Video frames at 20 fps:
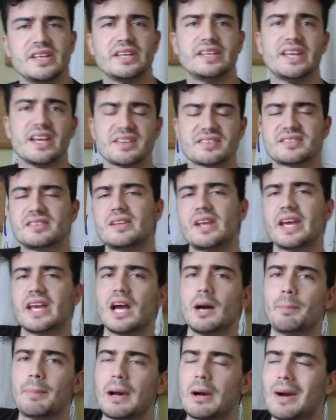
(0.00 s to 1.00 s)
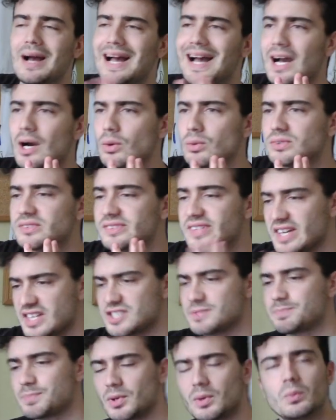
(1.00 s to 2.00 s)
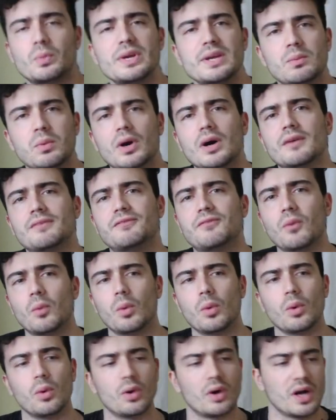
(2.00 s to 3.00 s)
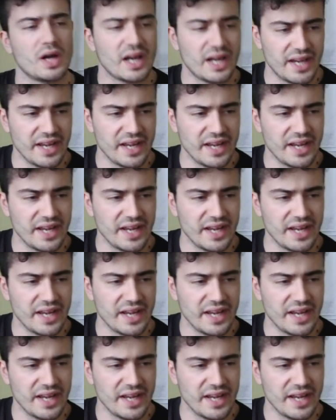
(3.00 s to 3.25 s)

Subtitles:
yesterday about how desperate we were for